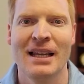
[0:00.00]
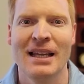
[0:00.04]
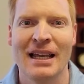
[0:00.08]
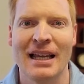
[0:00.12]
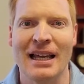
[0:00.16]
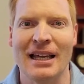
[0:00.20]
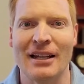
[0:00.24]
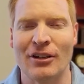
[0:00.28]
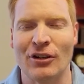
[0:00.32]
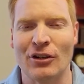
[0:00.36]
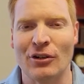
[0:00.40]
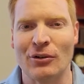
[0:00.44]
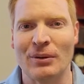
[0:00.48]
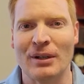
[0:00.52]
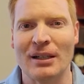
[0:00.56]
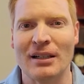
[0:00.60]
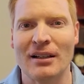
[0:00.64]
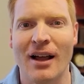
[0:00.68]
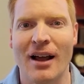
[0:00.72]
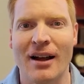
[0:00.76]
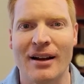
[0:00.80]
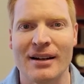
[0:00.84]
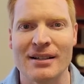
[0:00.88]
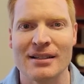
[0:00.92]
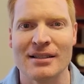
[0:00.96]
in a
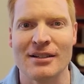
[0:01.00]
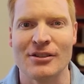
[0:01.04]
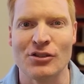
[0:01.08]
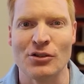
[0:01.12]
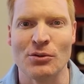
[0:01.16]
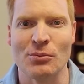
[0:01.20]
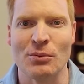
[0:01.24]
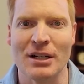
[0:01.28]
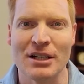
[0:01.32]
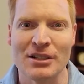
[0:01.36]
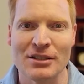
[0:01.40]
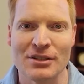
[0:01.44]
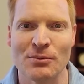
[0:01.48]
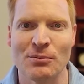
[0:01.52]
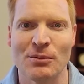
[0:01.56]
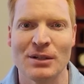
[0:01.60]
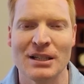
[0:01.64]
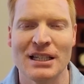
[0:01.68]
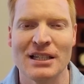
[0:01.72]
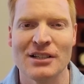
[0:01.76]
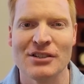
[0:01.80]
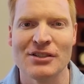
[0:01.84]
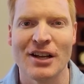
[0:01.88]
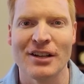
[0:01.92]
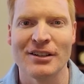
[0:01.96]
gridlock situation
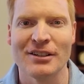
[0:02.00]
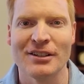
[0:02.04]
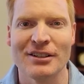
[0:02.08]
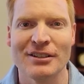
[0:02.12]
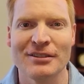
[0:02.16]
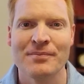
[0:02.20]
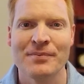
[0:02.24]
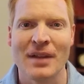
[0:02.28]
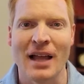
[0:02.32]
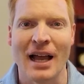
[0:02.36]
with each other.